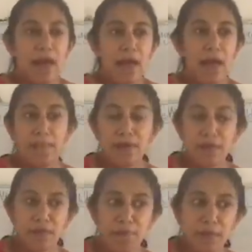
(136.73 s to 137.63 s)

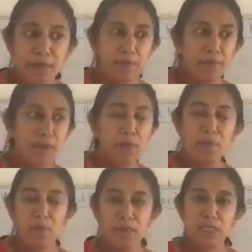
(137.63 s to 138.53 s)
American people, the
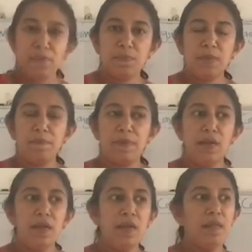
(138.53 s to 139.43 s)
white
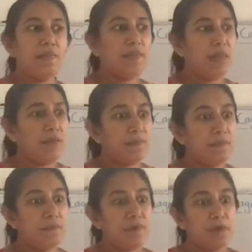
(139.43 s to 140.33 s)
people, they
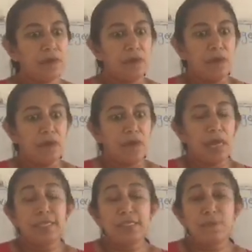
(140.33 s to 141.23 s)
were
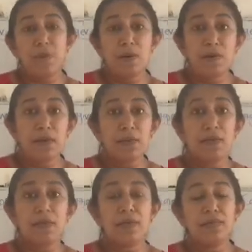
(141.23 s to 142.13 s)
exploring
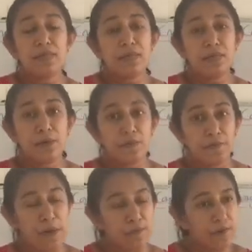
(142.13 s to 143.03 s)
the continent of
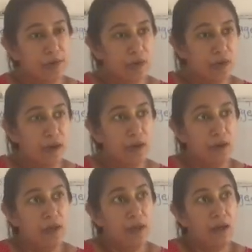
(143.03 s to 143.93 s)
Africa
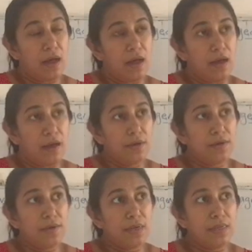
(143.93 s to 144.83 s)

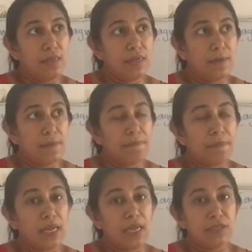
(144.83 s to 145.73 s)
during the
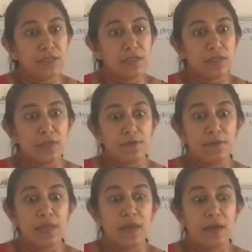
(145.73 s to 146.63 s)
ages of
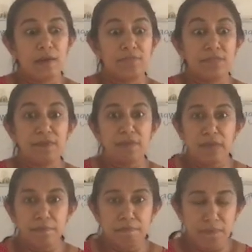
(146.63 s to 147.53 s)
their
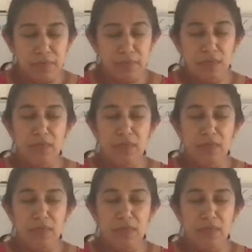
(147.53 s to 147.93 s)
development.